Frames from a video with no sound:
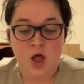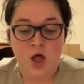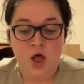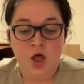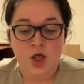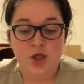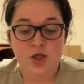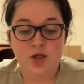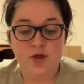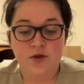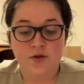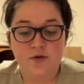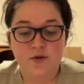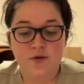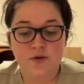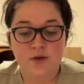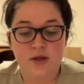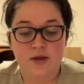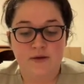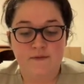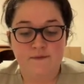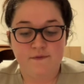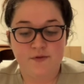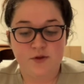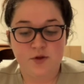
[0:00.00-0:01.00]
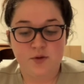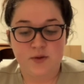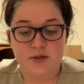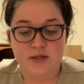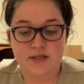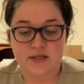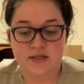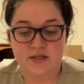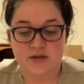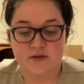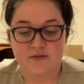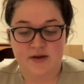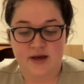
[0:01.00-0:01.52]
The
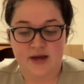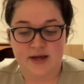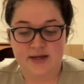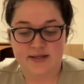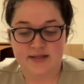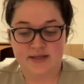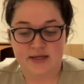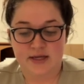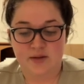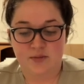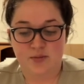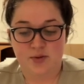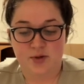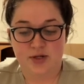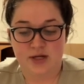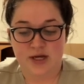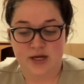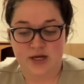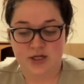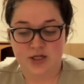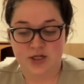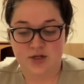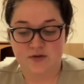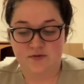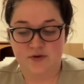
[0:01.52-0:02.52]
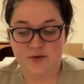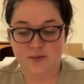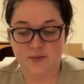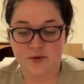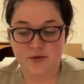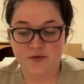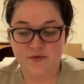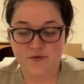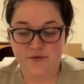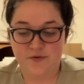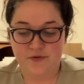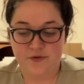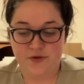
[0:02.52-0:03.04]
influenza vaccine protects you from
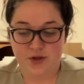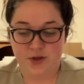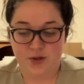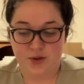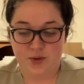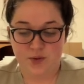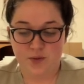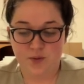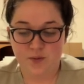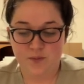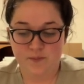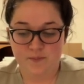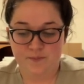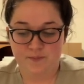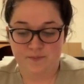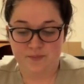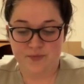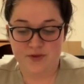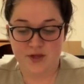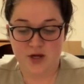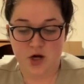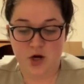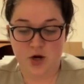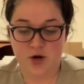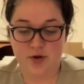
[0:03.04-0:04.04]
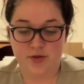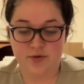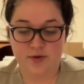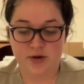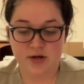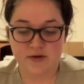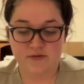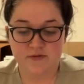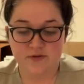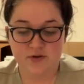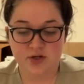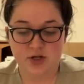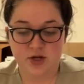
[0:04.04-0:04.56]
the flu. There are 3
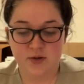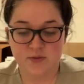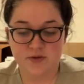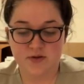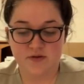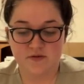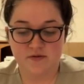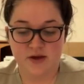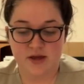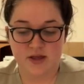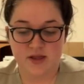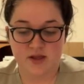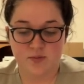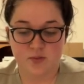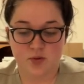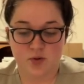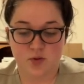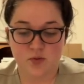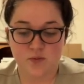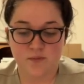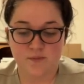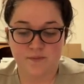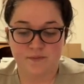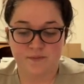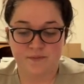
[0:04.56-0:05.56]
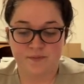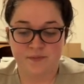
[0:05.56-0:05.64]
different types available.